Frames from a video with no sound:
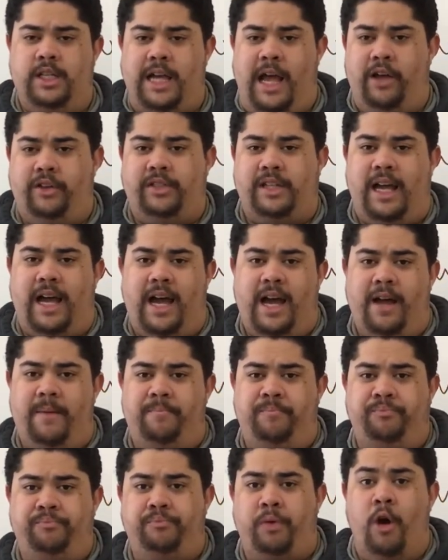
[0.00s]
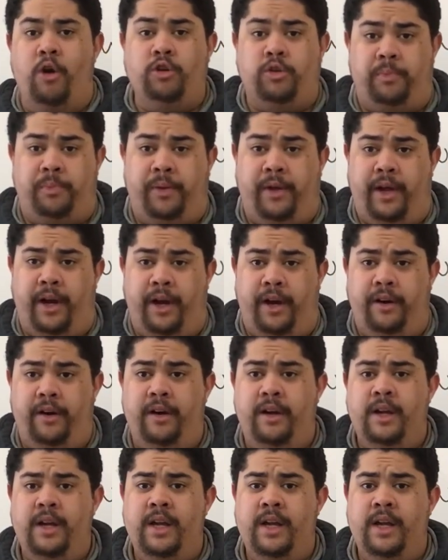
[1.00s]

outside post player,